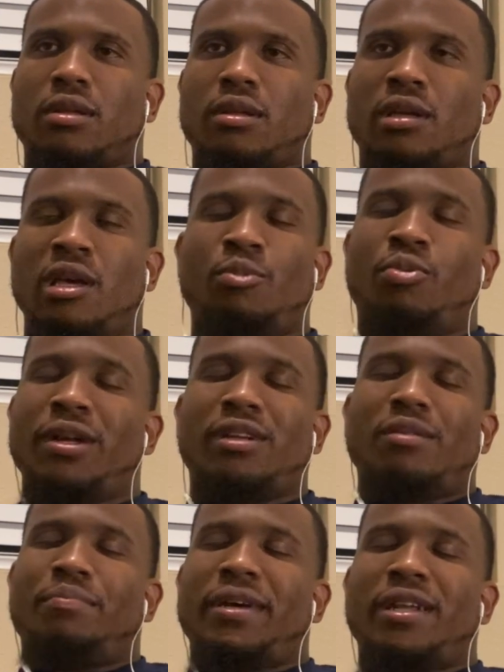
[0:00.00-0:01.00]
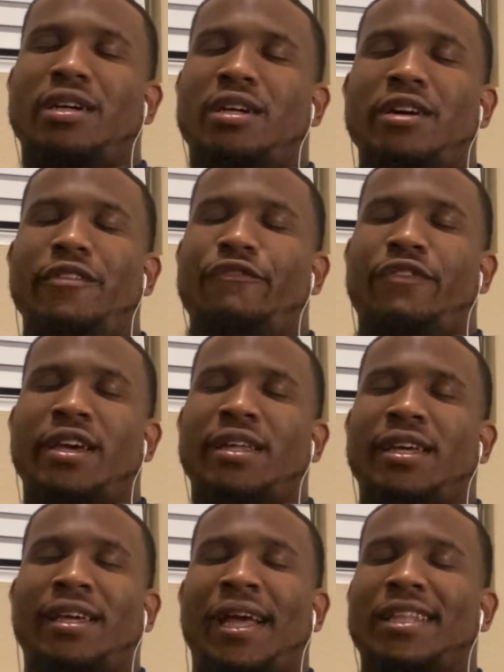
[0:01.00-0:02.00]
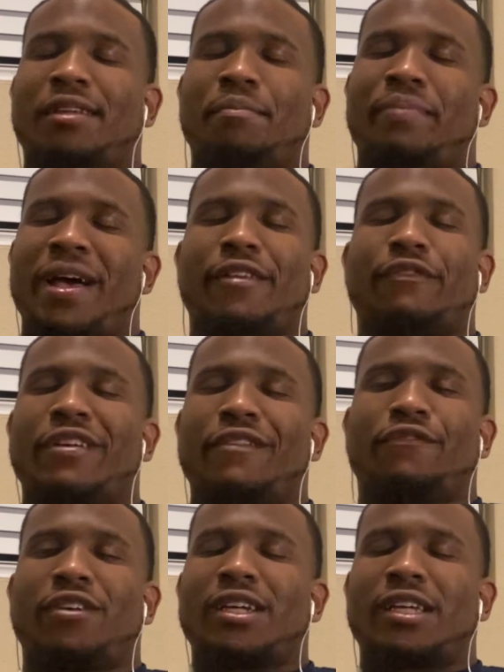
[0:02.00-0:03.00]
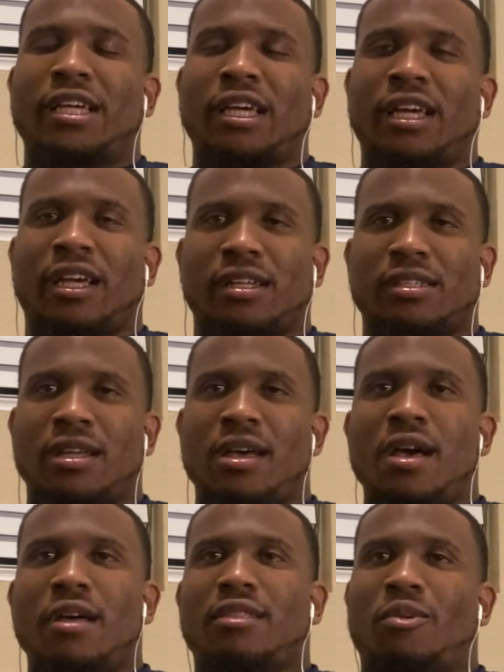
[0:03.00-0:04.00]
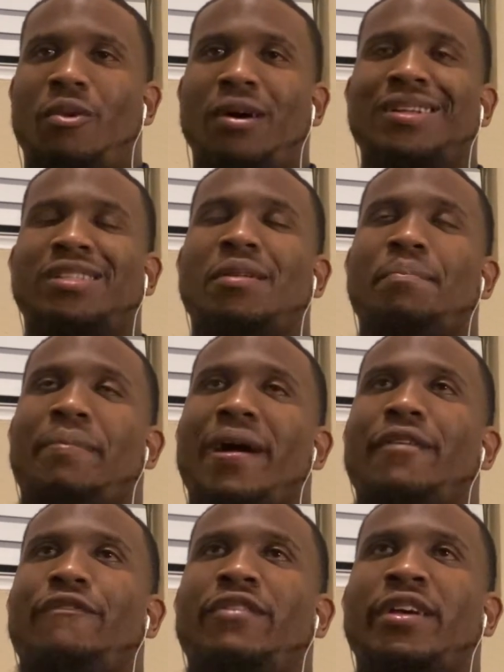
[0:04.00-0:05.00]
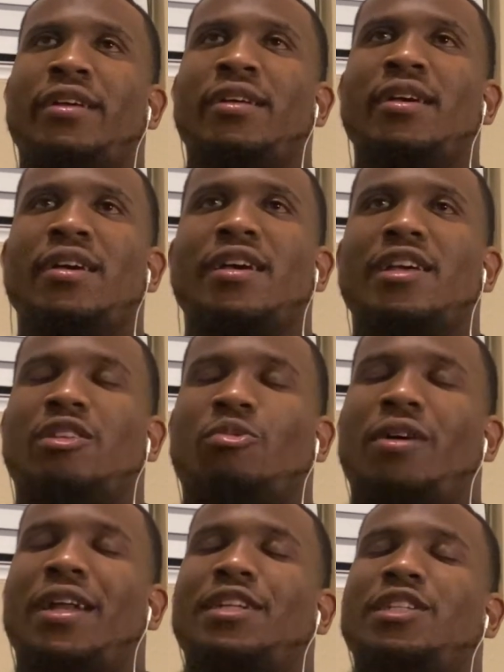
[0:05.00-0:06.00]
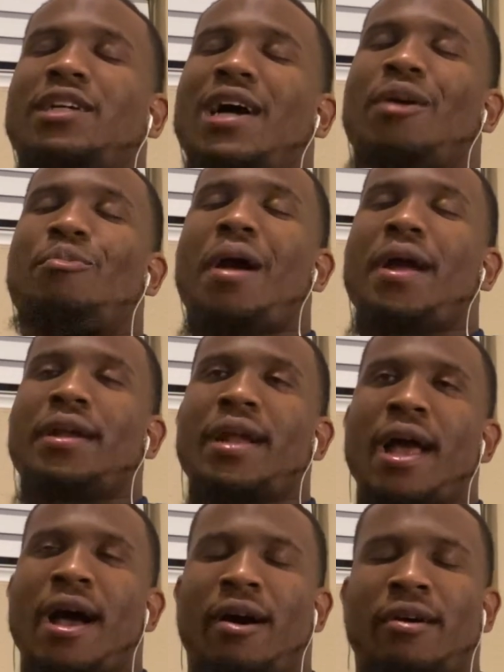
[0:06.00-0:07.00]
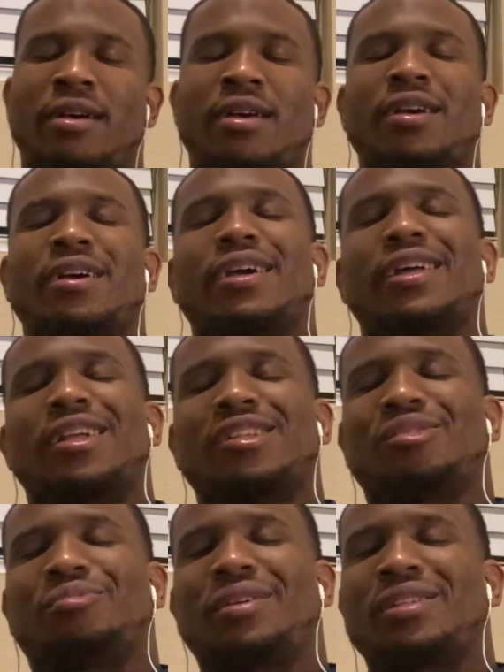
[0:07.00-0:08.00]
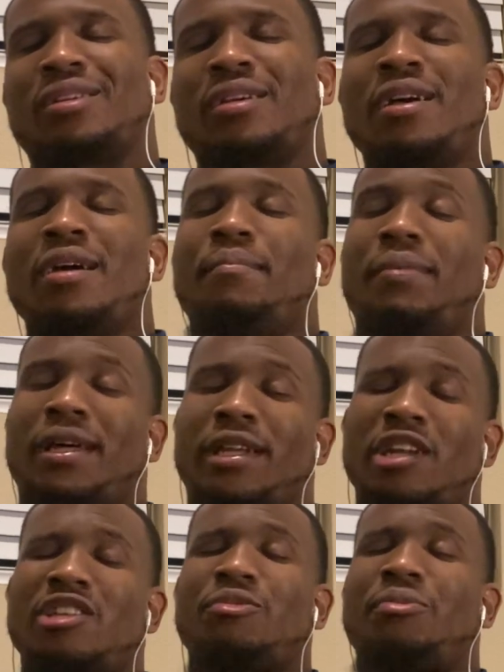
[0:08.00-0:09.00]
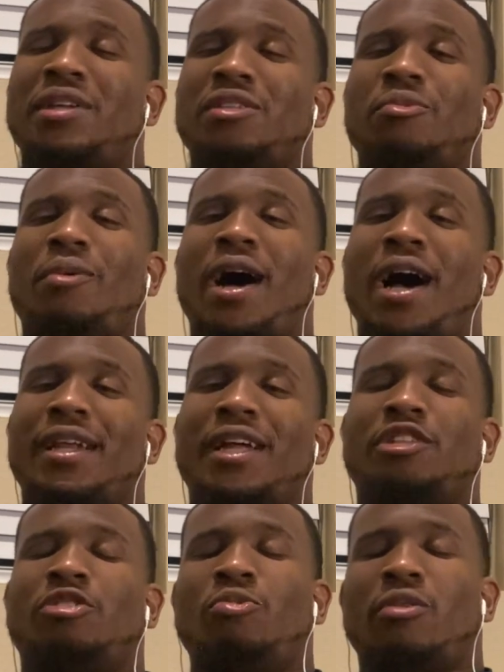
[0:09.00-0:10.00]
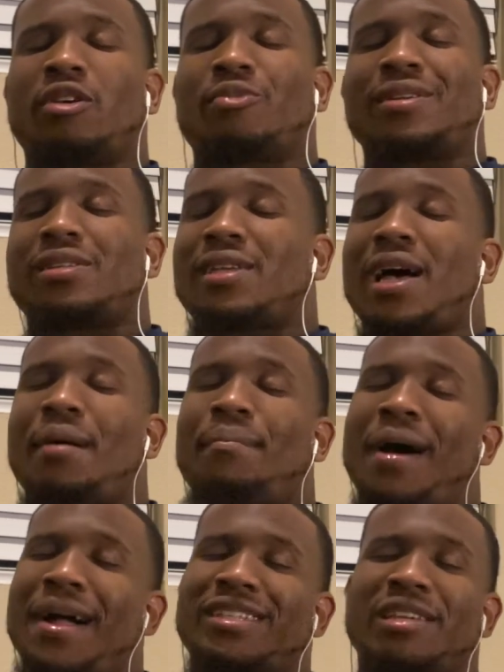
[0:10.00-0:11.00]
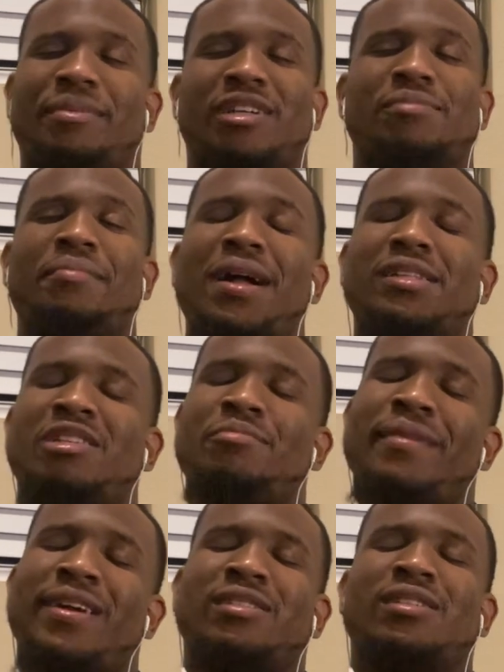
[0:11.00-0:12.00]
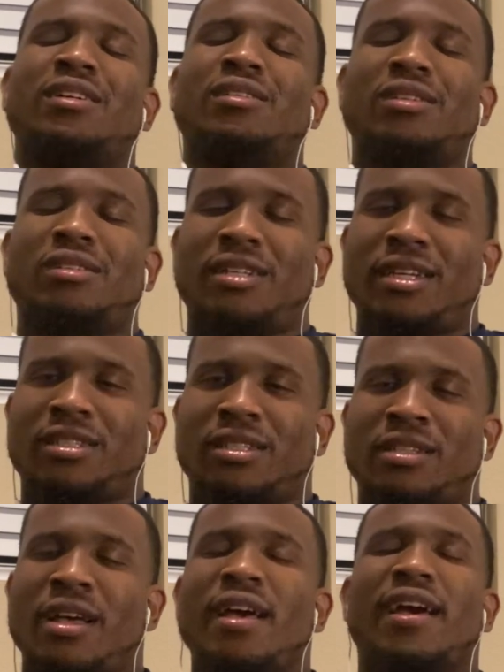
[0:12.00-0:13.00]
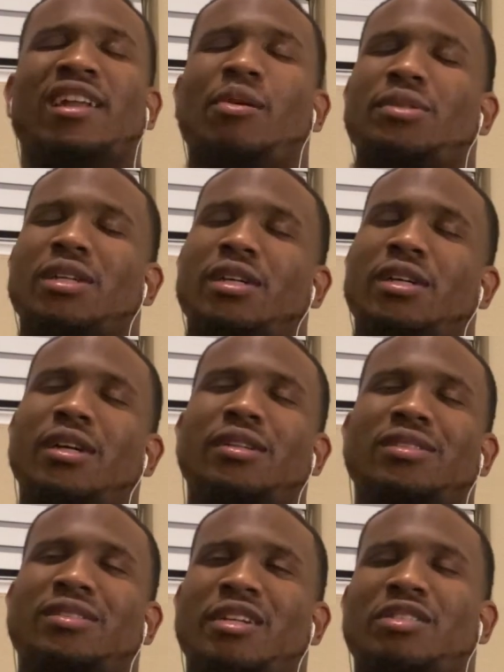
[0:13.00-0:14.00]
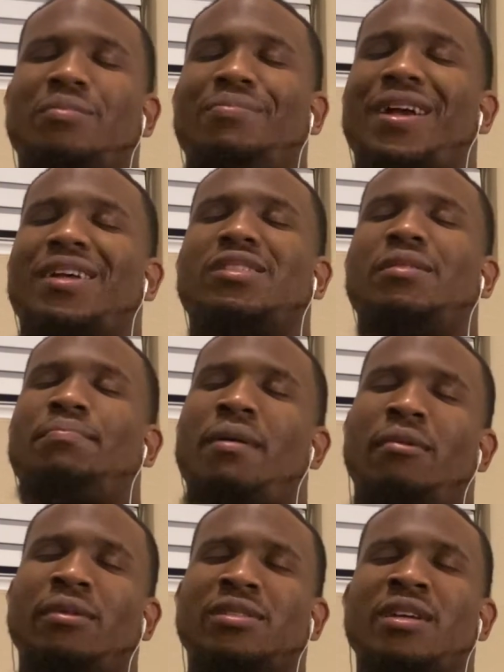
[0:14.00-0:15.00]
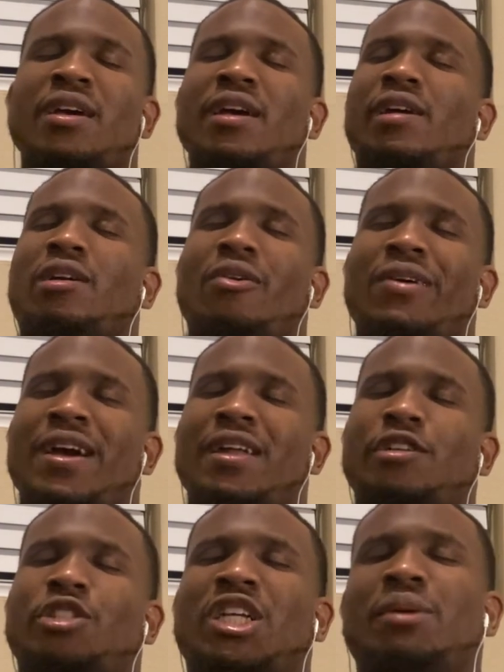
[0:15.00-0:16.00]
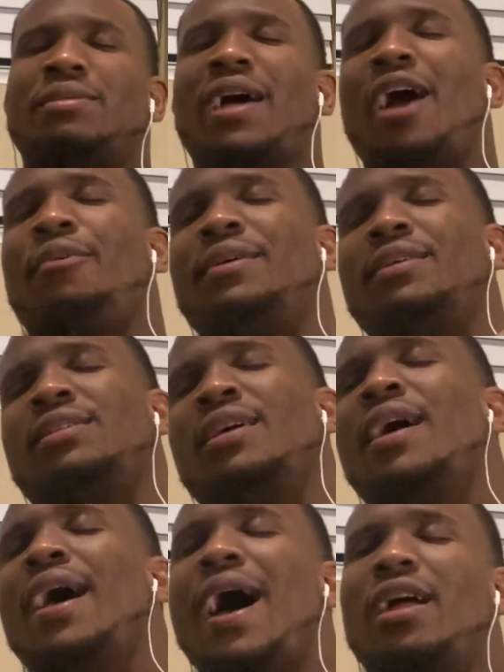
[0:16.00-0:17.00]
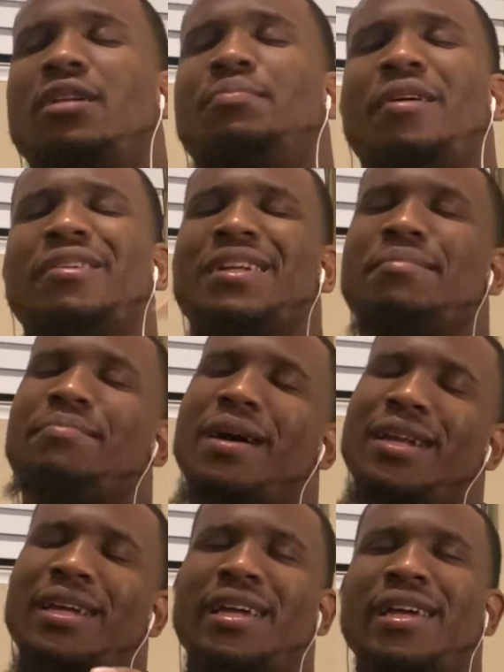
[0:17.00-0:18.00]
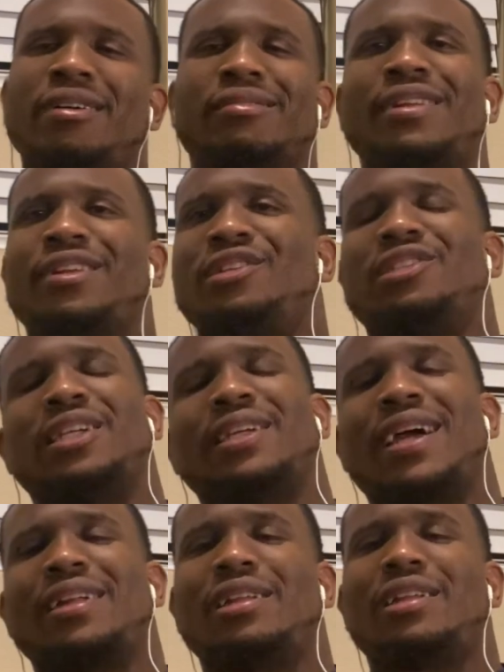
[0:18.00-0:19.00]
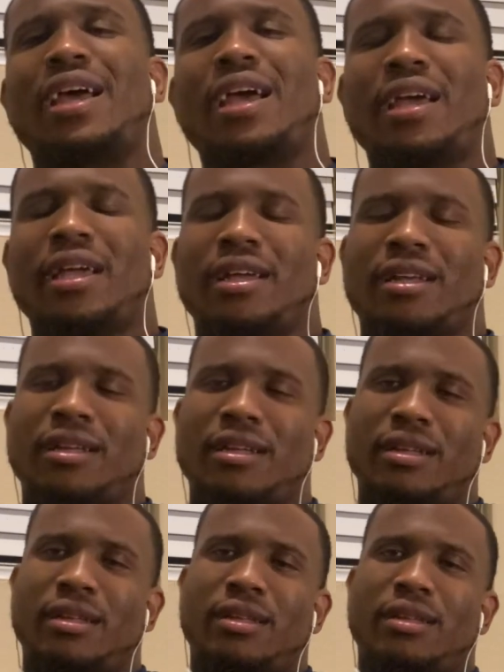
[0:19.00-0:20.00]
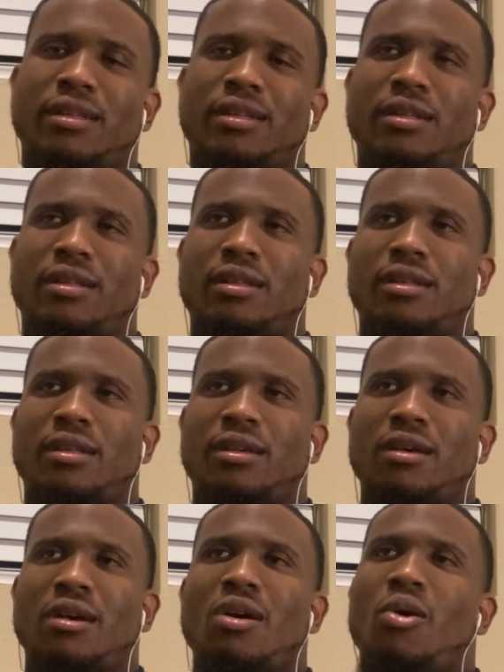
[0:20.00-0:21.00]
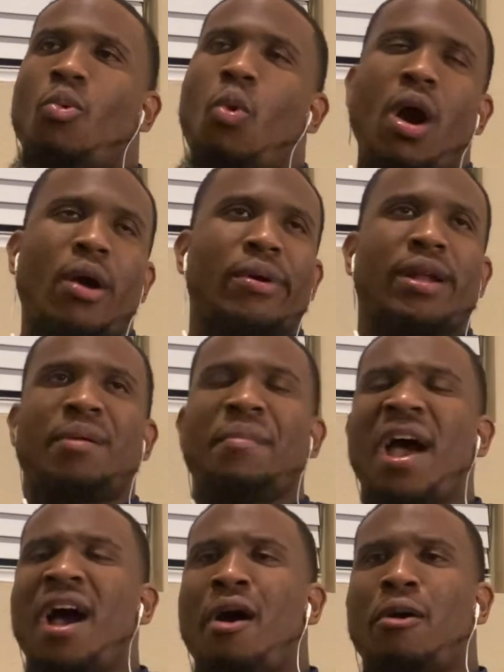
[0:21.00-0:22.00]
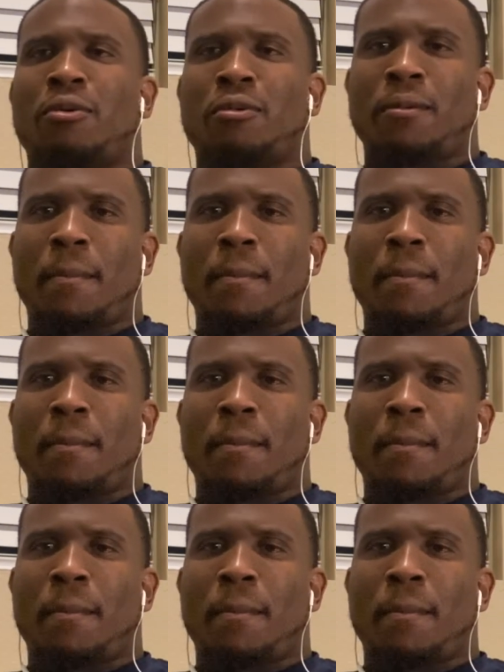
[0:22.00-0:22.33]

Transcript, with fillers: He wouldn't have been a good fit. He ain't the best fit for the Kings. The one that's the best fit is the one that you got right now. And there's a reason, but and there's a reason why that you want to resign Monte because Monte makes good decisions, and it was a good decision bringing Sabonis and go ahead and ship Tyrese Haliburton and Buddy Hield, and you seen that today, wearing them out.